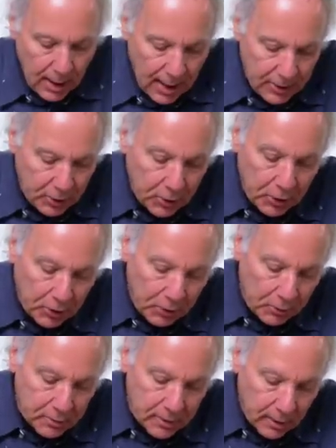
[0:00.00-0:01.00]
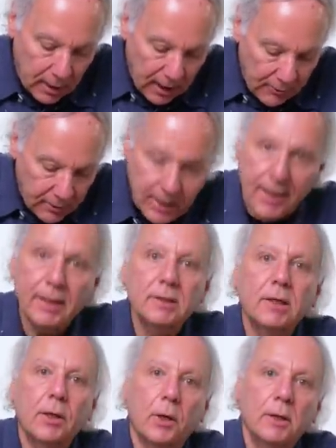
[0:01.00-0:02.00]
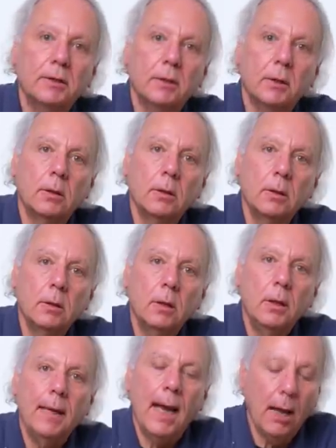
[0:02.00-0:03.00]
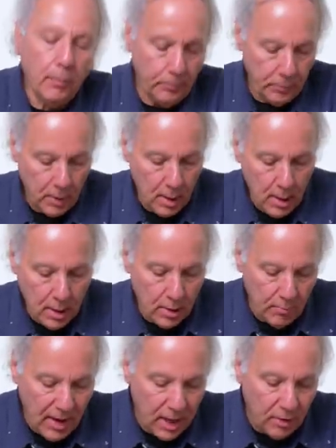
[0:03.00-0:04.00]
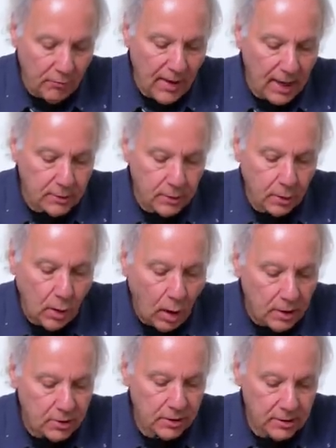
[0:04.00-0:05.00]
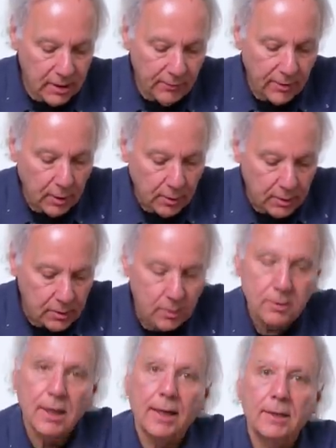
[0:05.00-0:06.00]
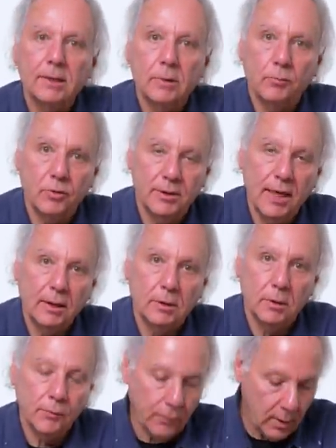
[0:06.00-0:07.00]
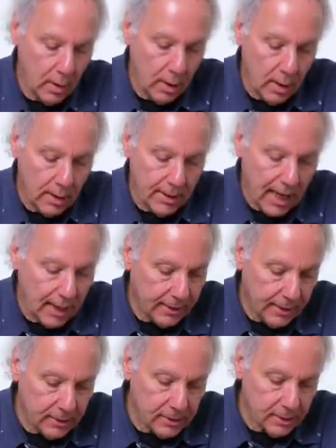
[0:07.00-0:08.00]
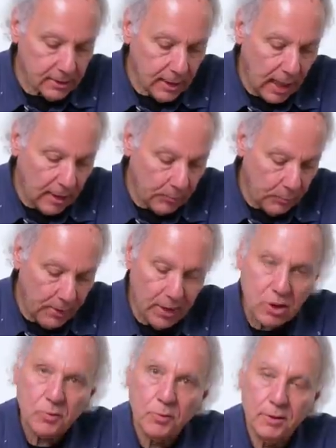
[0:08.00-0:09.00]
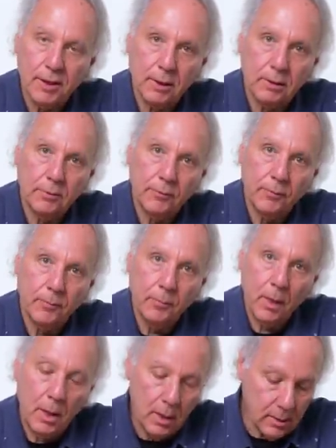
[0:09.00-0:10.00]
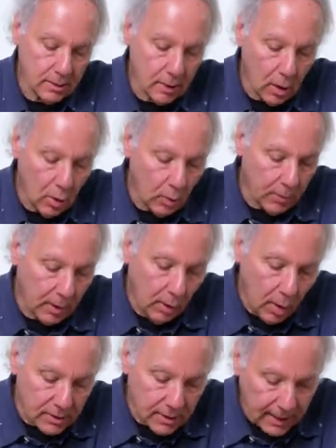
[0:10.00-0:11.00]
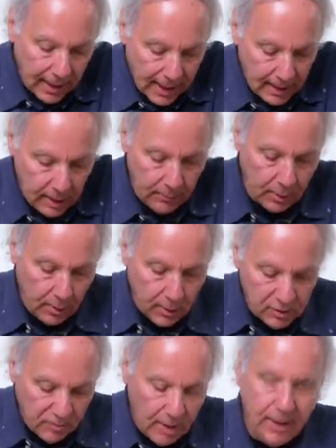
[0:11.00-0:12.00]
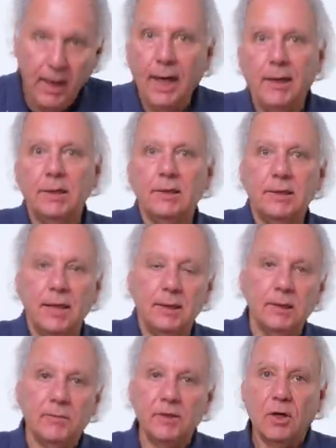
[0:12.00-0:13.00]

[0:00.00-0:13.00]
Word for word: and you can use the knife to get into the oyster. Now, the manufacturer cautions, even though this looks like it's a protective, that this is not pierce protective. So because of that, and because of my heightened sense of